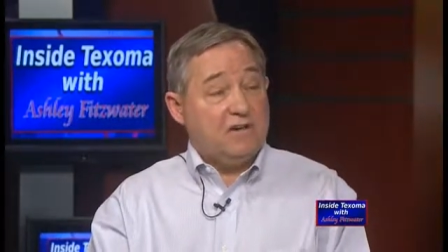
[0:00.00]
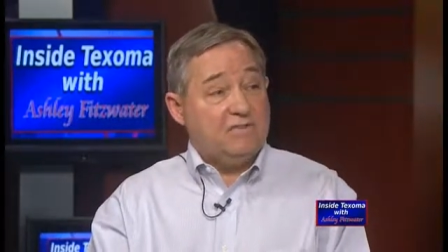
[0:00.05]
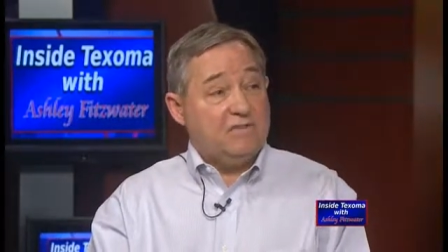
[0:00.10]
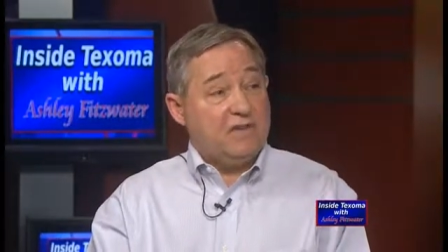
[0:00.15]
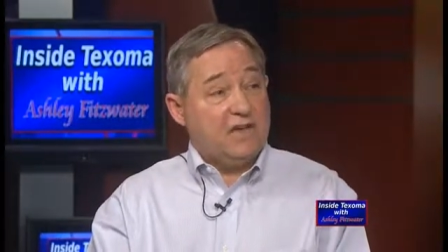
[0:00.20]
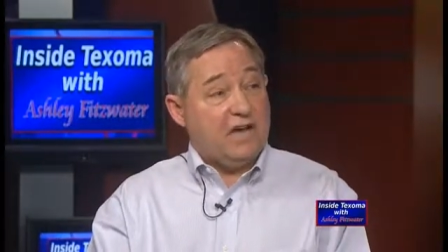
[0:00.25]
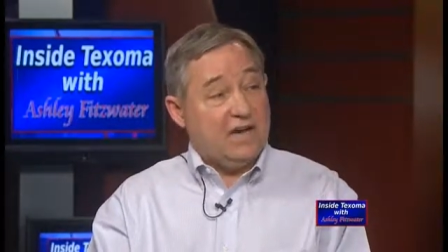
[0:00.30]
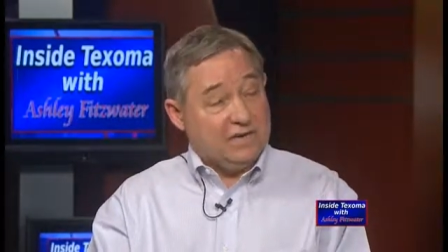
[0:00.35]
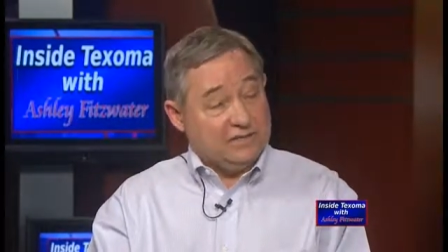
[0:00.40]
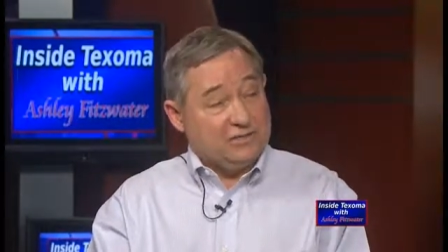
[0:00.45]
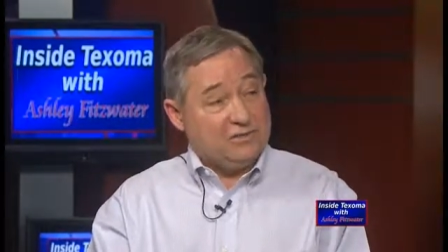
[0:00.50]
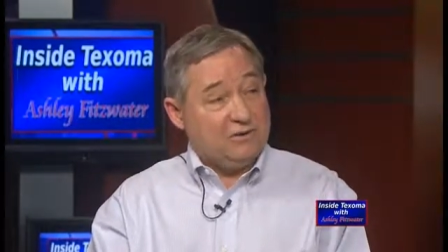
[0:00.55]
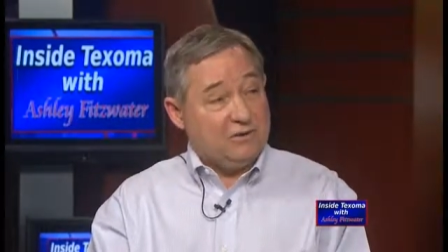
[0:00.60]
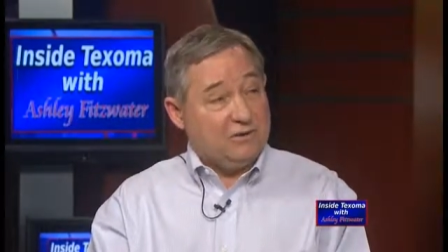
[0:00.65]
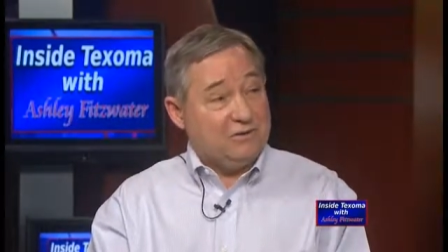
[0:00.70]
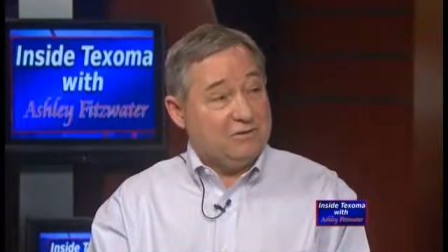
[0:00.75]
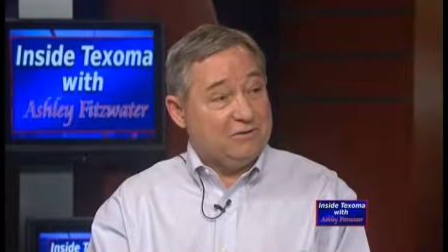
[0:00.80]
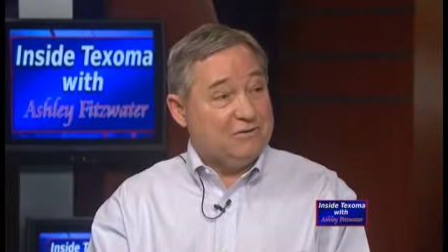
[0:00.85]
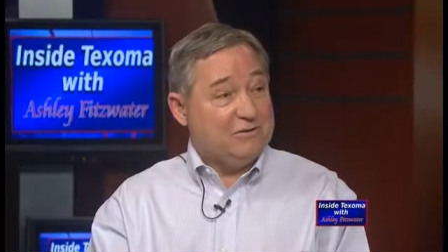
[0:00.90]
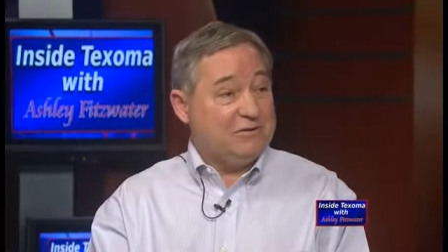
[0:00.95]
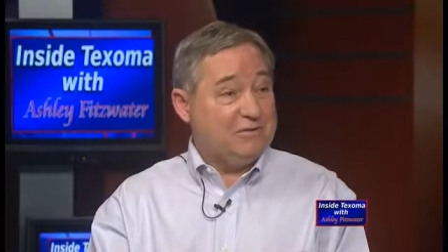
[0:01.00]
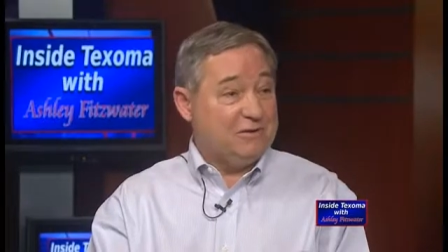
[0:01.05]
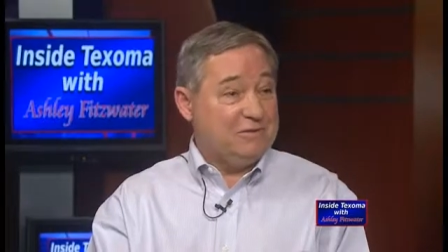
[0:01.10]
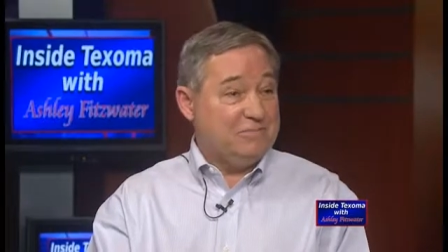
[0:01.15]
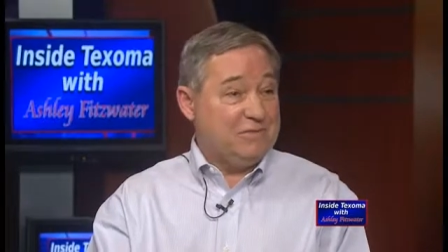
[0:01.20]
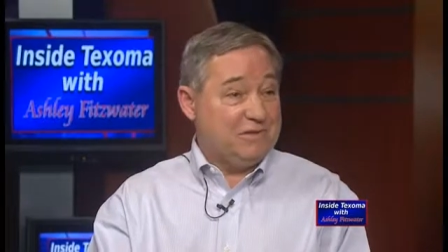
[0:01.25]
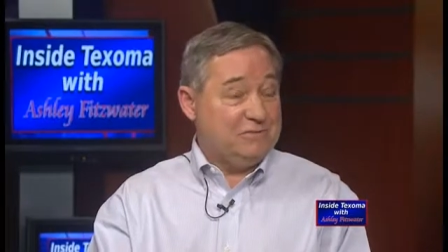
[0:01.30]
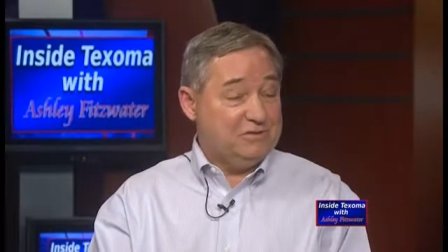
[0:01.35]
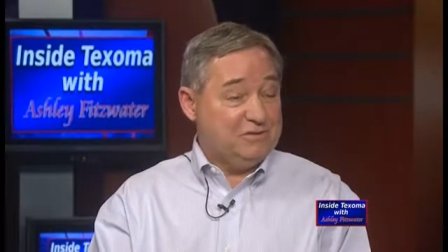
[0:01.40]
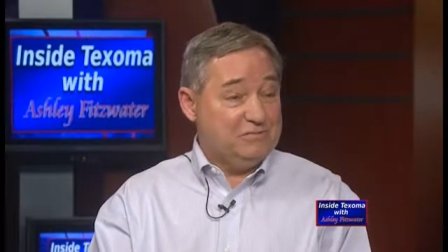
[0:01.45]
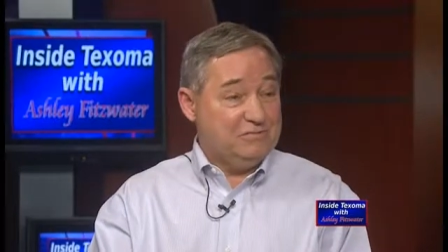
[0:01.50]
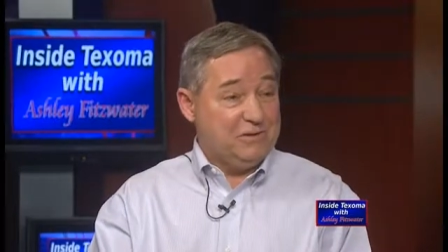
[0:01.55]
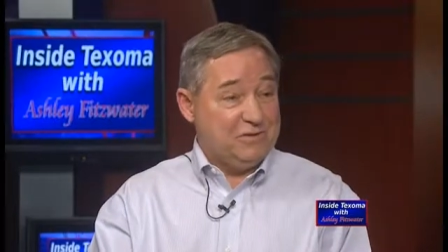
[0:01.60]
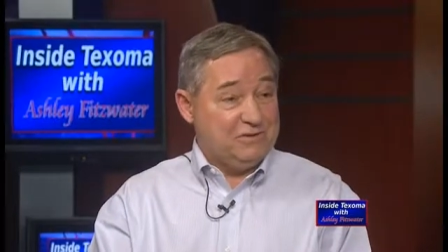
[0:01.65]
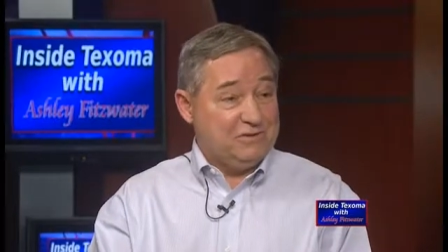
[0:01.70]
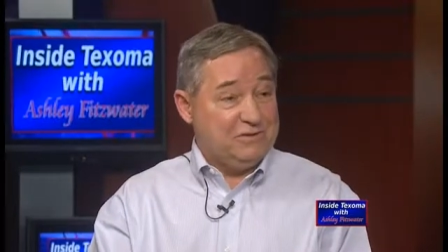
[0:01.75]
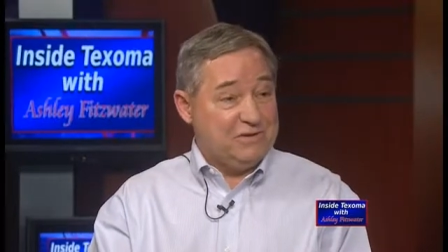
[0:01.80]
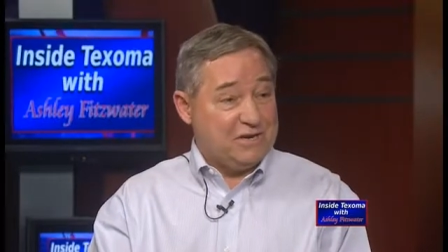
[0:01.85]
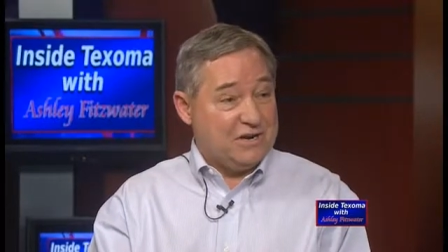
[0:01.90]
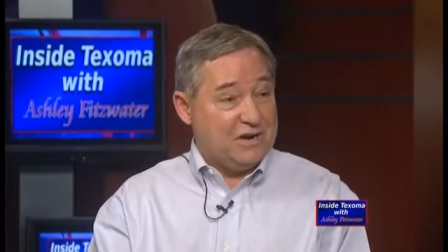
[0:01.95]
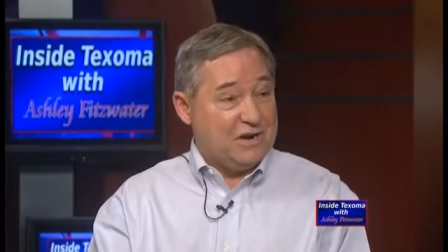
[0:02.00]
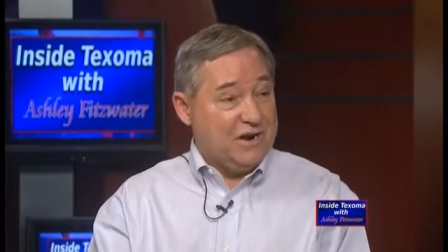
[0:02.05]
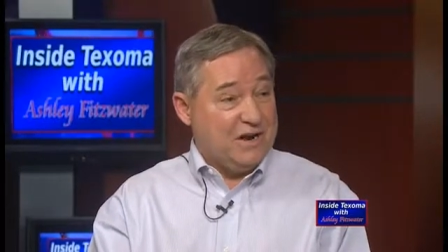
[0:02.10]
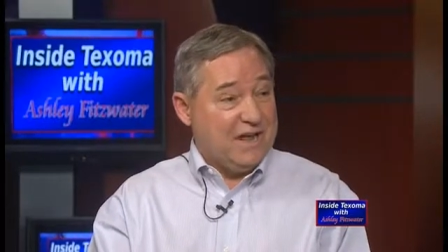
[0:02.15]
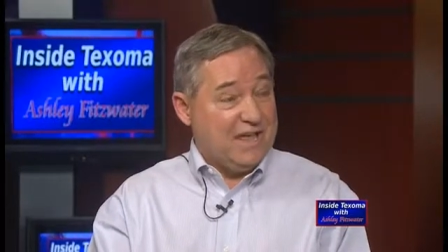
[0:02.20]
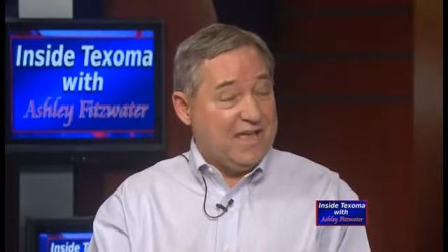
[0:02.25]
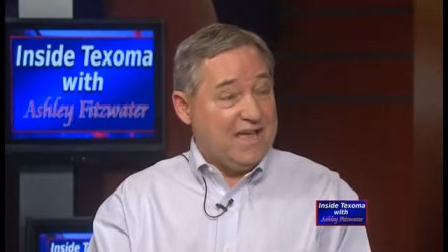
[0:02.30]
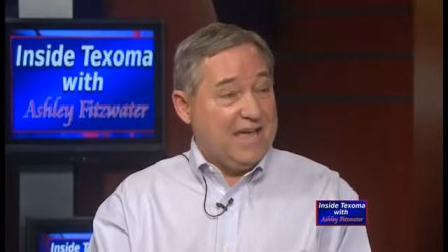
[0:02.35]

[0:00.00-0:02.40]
the high school auditorium that was built there,